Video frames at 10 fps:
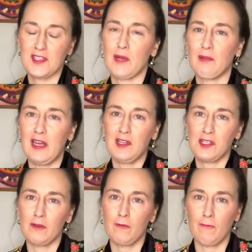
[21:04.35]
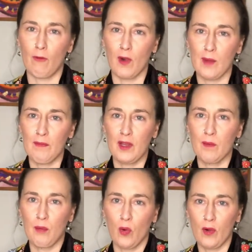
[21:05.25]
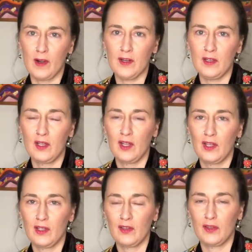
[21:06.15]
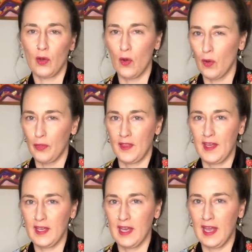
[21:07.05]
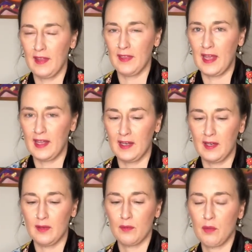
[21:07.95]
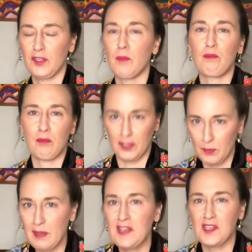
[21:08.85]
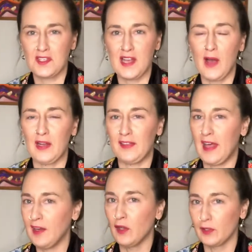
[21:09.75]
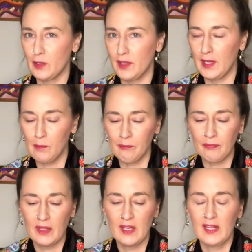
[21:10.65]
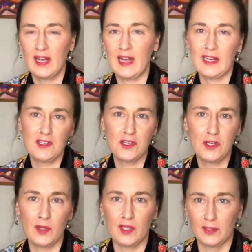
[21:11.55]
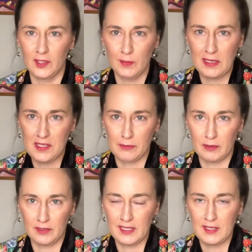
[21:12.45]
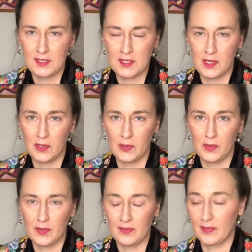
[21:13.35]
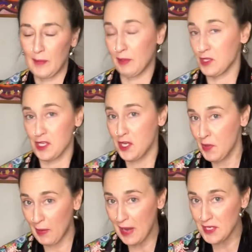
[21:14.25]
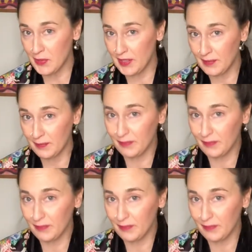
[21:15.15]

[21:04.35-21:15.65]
Some like to form their board, the whole thing, and then put the, put the pieces down and then glue them. I like to do it a little bit differently, so I'm gonna show you how I do it.